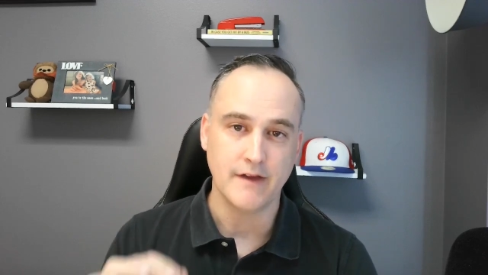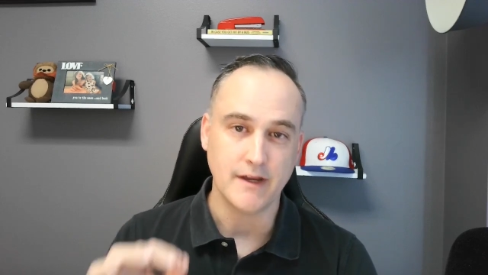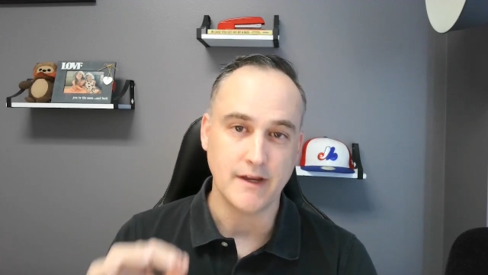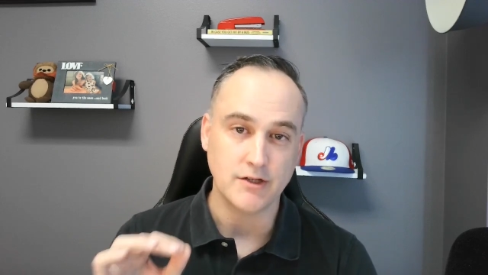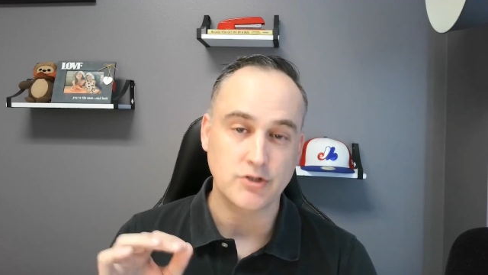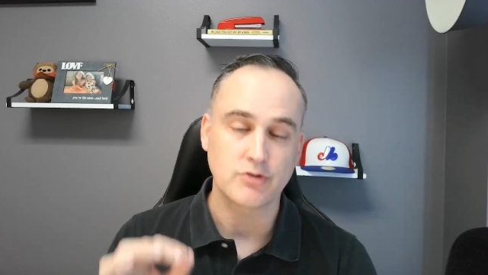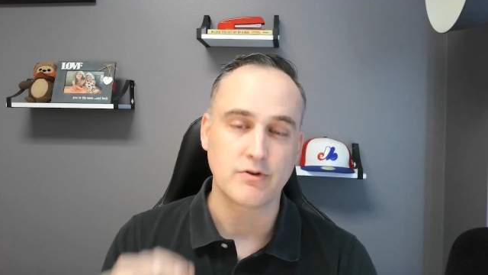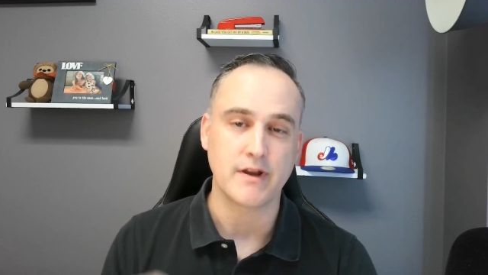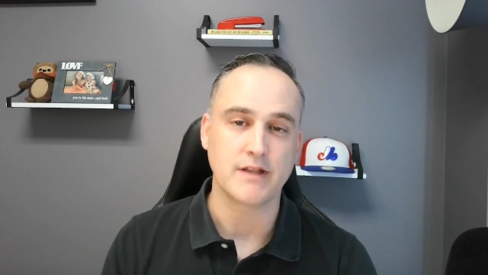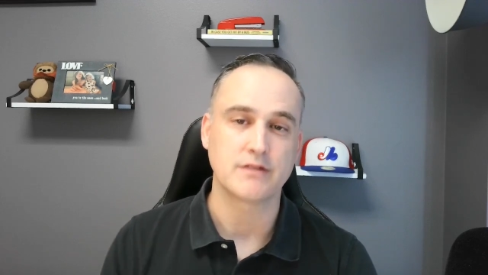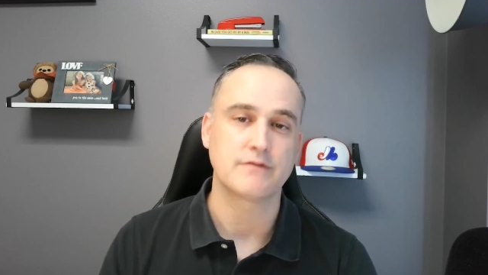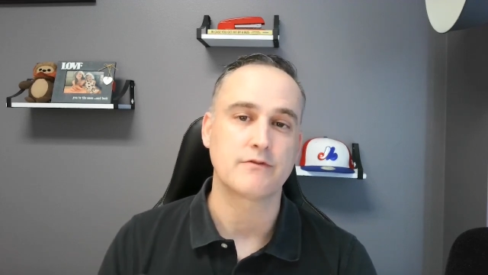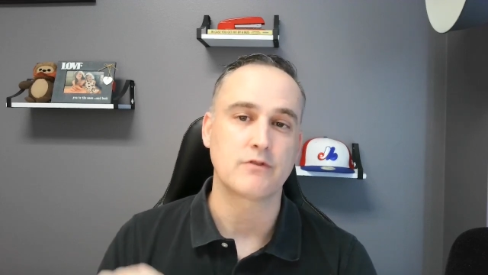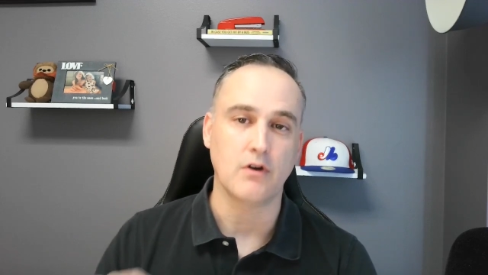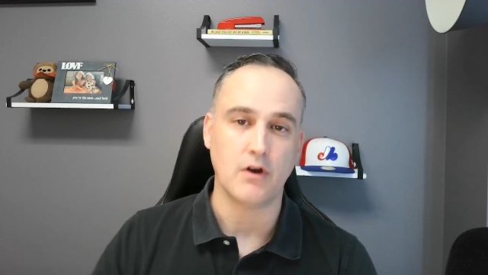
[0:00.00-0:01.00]
a
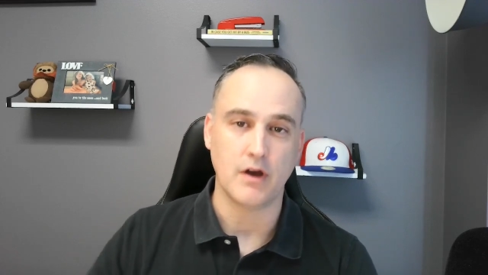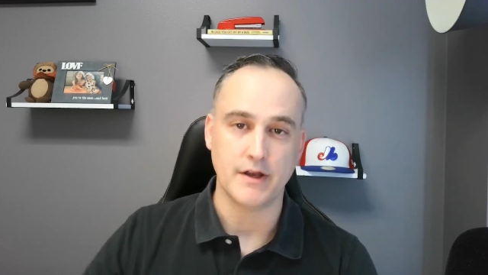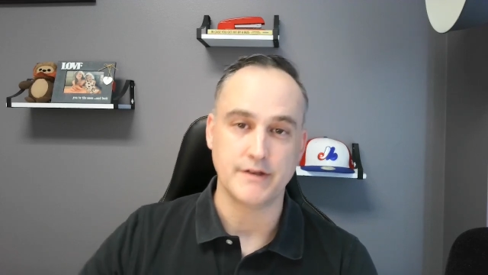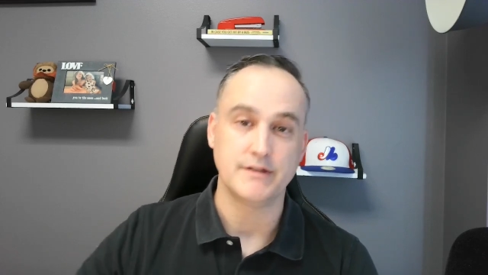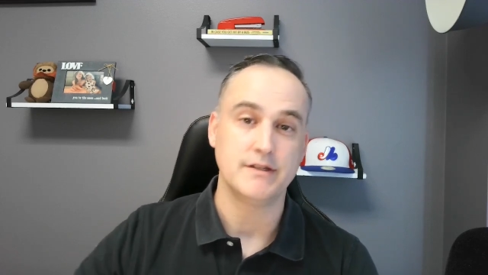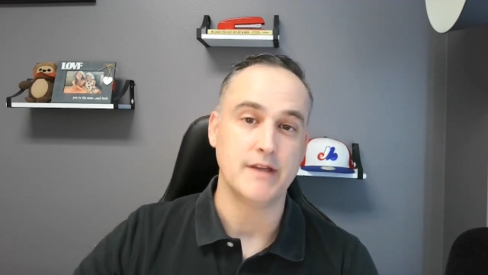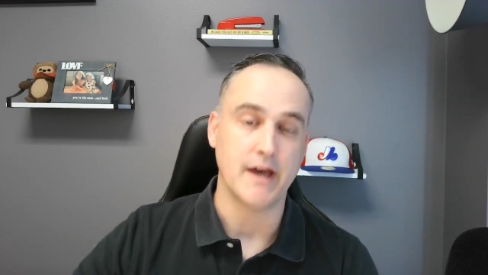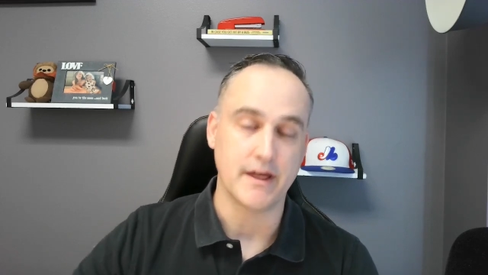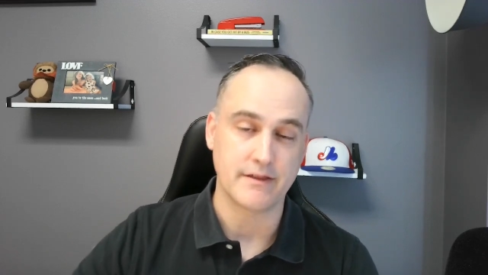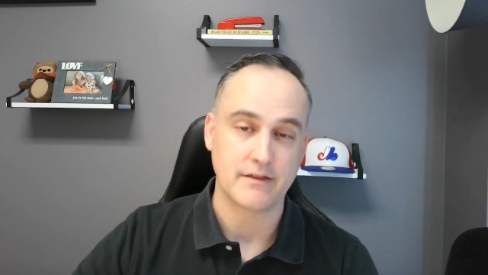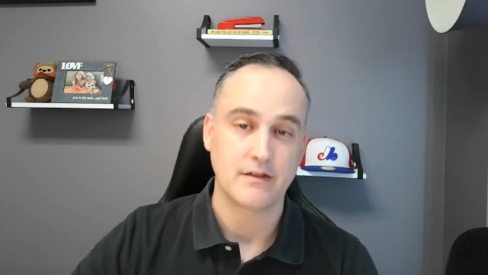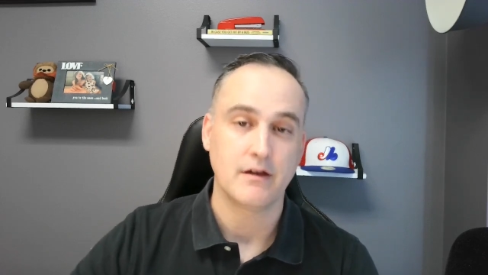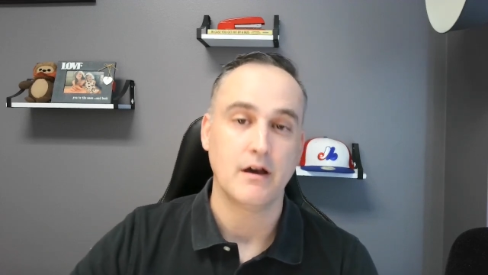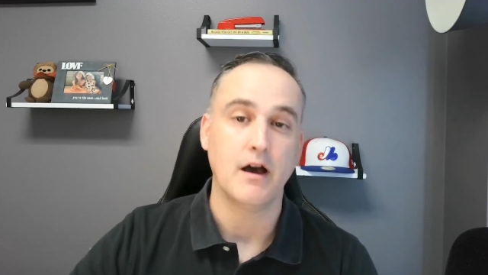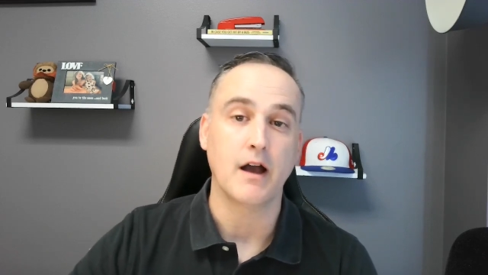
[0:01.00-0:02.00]
transfer on
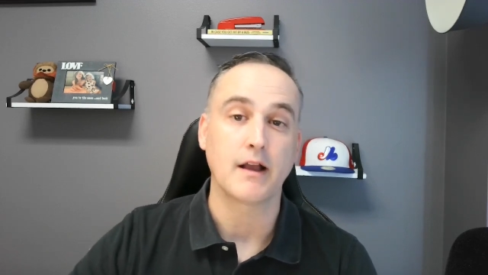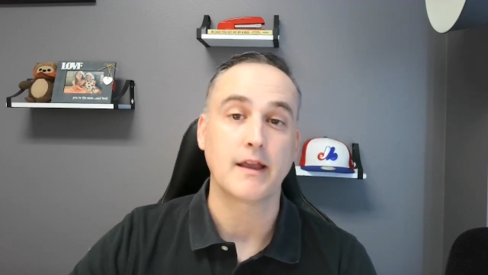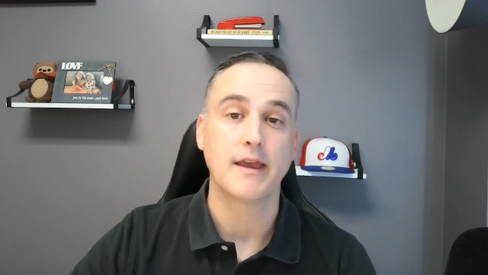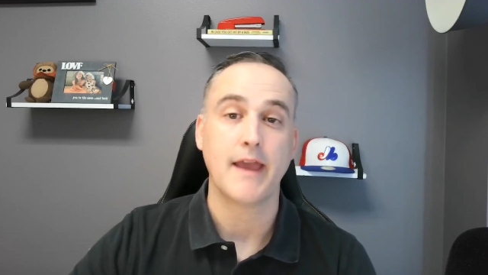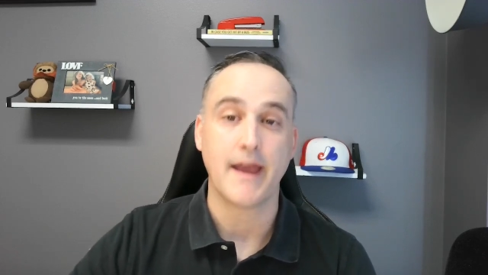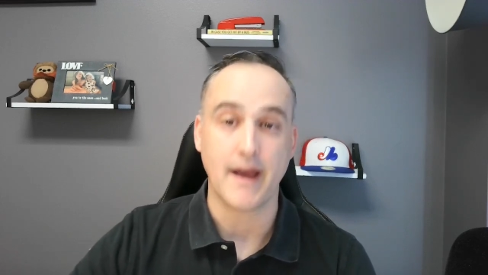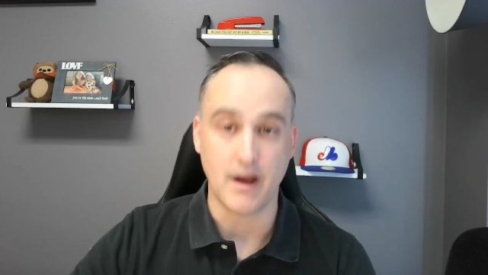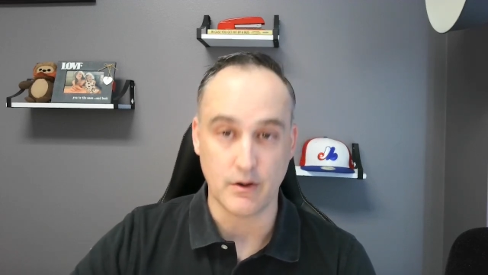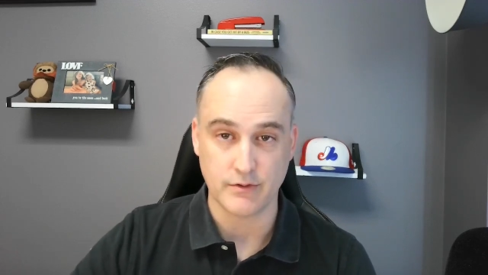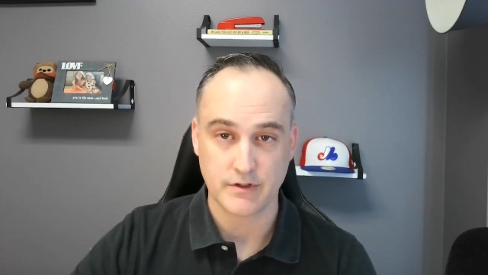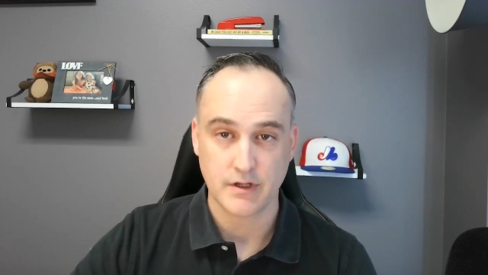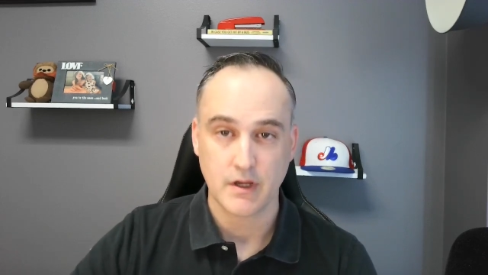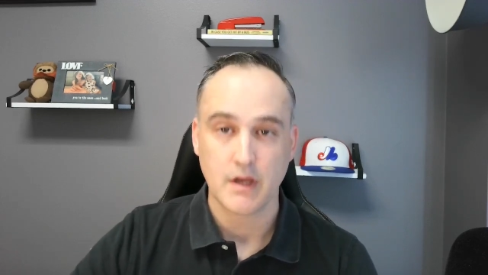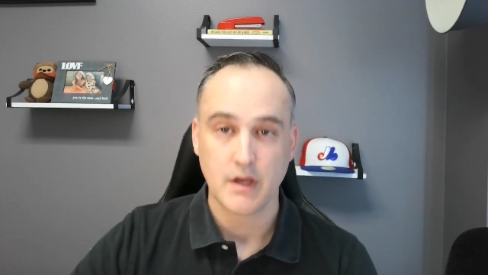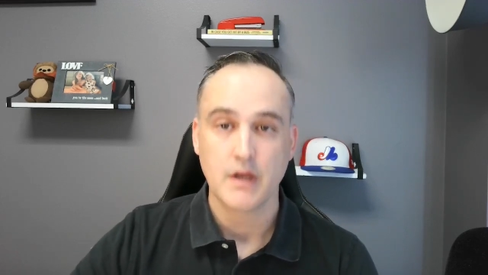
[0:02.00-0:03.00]
death account.